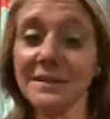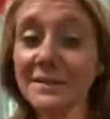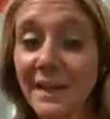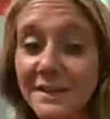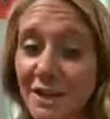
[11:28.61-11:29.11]

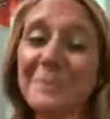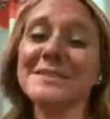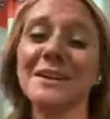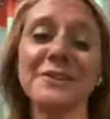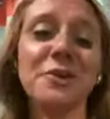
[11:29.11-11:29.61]
Because like,
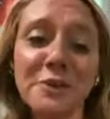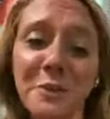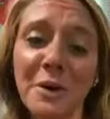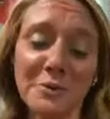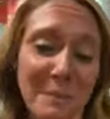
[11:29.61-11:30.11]
Tommy's not the
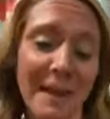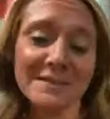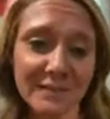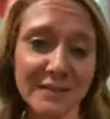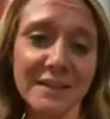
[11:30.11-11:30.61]
only one with
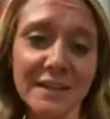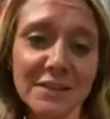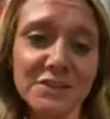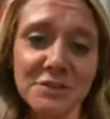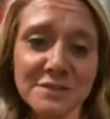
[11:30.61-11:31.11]

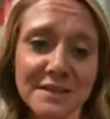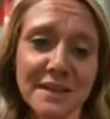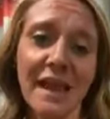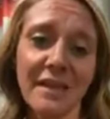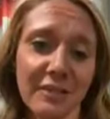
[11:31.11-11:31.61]
masculinity issues in
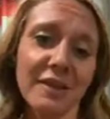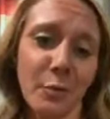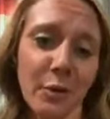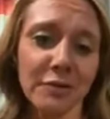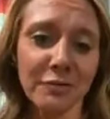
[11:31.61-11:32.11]
the athletic
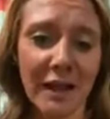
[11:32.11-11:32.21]
world,